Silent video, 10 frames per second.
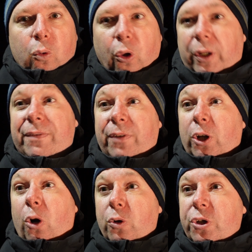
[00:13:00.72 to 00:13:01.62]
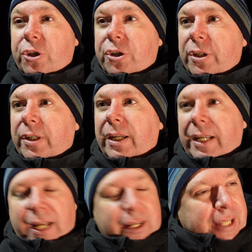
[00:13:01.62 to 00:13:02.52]
looking for ghosts,
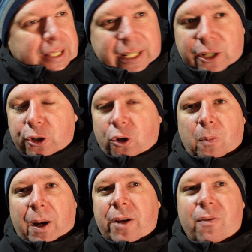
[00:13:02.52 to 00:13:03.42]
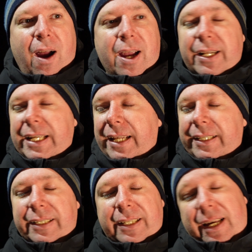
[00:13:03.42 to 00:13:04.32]
and then they just come at you right at the
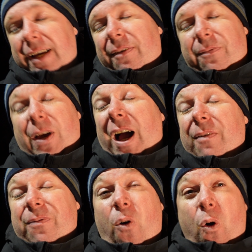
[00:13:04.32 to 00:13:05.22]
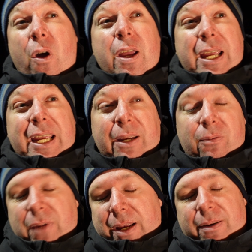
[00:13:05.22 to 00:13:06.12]
end. I thought
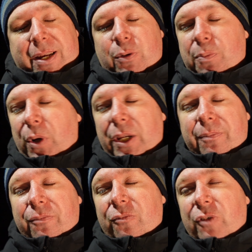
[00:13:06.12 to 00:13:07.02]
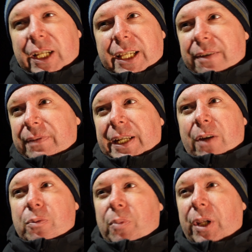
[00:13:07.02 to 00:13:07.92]
it was brilliant. Really, did think it
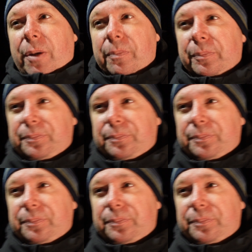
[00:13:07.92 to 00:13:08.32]
was brilliant.